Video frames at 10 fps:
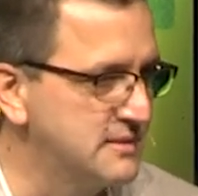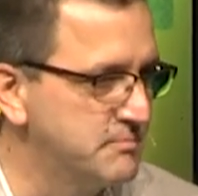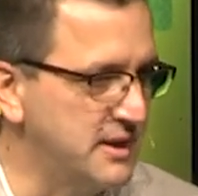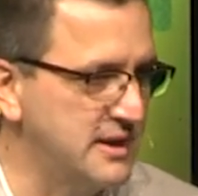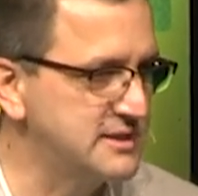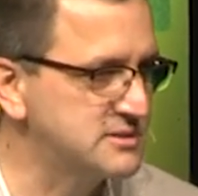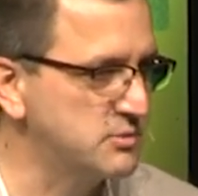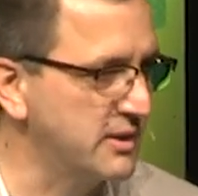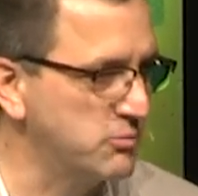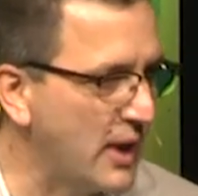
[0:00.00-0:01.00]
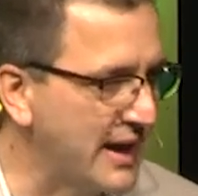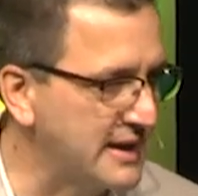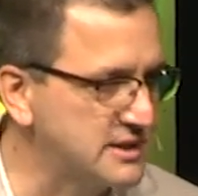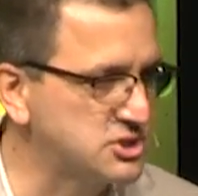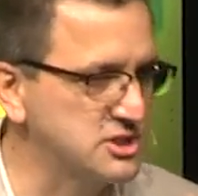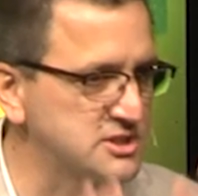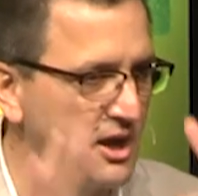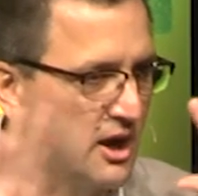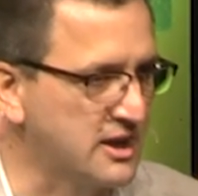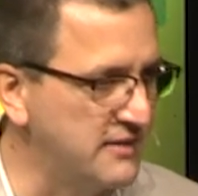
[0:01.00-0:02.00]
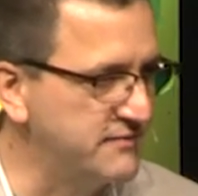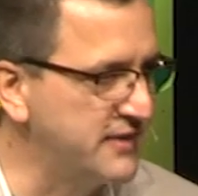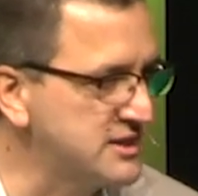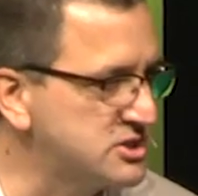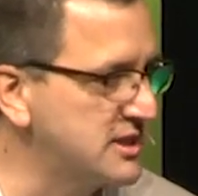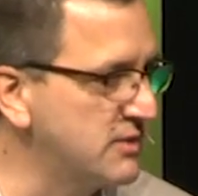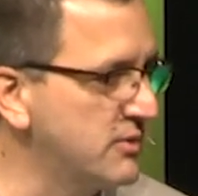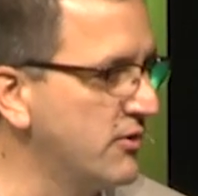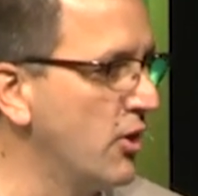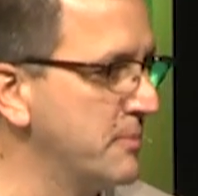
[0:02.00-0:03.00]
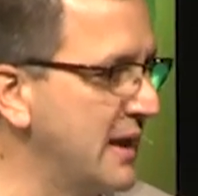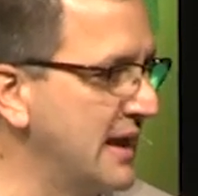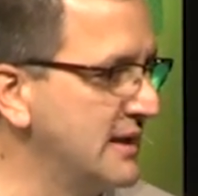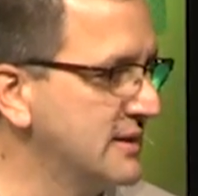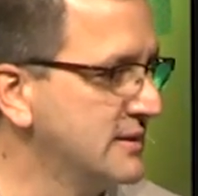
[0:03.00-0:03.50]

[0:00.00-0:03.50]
But it isn't really right. It's just a convention that we've all made.